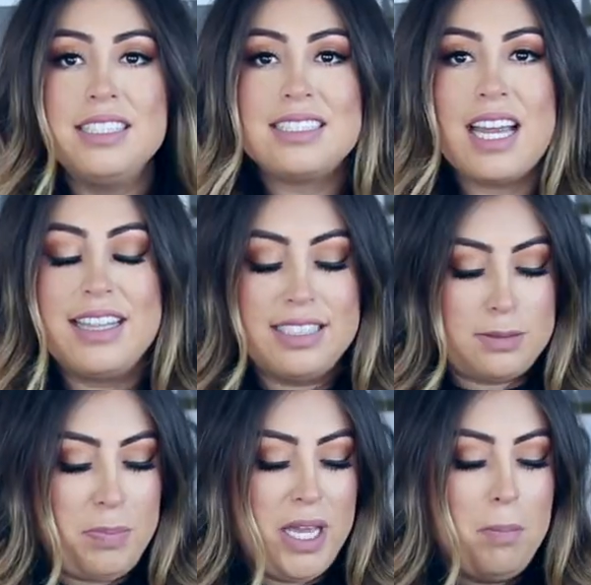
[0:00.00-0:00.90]
inside
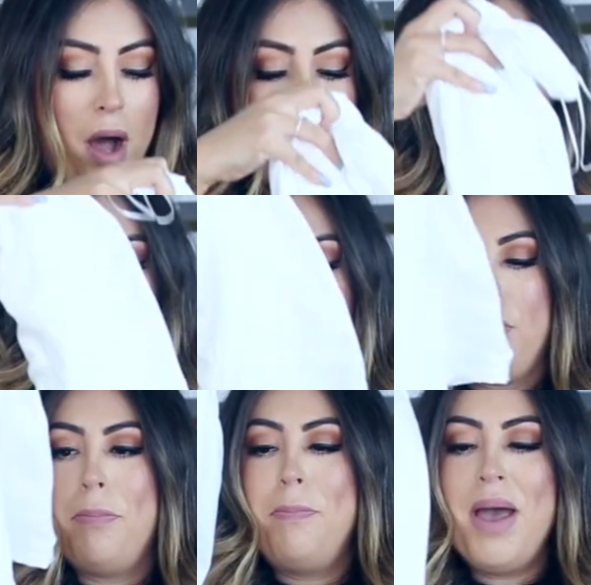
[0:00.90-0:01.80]
this big Mama Jama
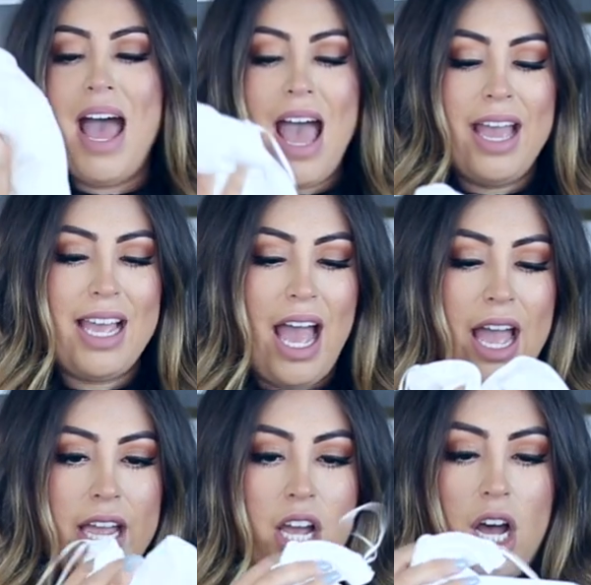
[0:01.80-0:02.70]
bag,
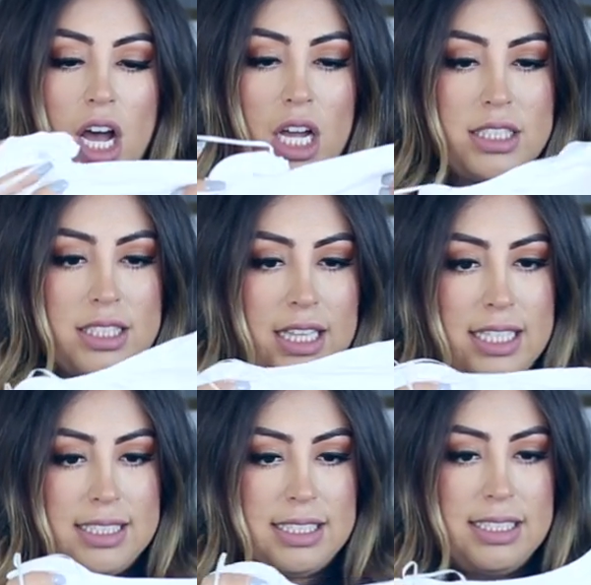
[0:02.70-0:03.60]
I got,
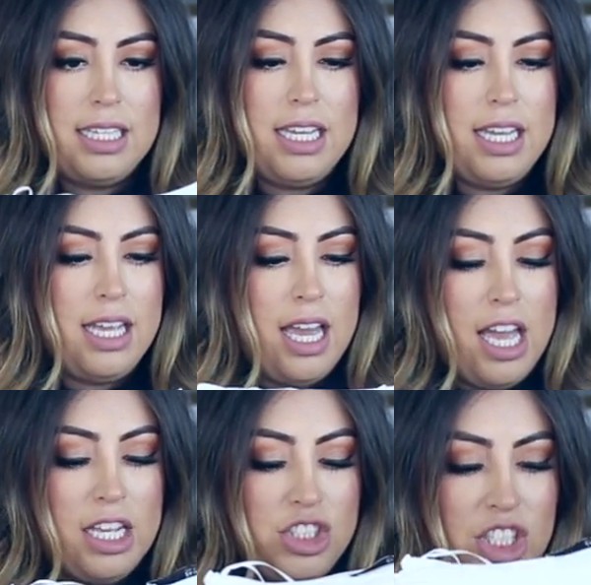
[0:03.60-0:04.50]
let's see,
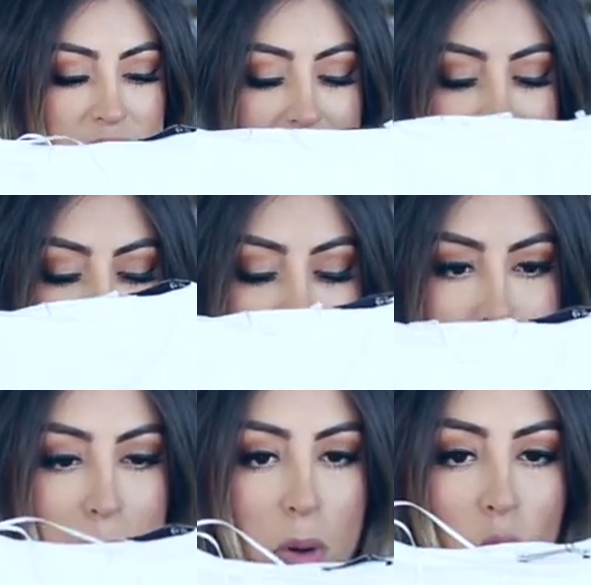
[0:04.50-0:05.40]
just a
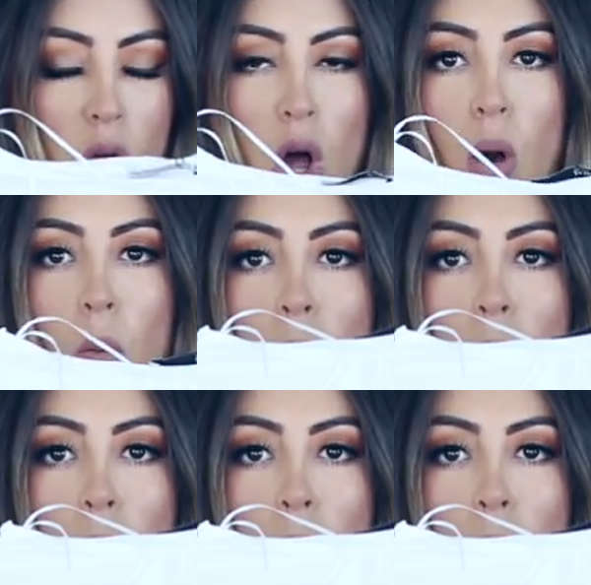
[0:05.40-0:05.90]
simple